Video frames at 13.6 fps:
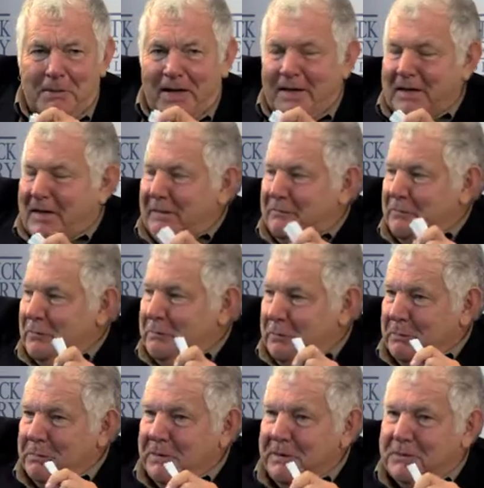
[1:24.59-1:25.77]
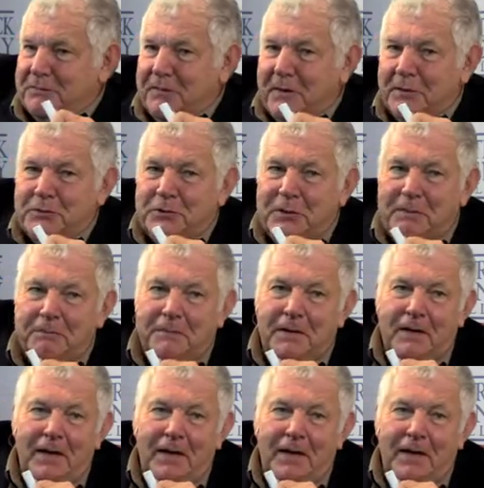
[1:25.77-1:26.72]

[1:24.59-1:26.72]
man today for the Publius Fellowship,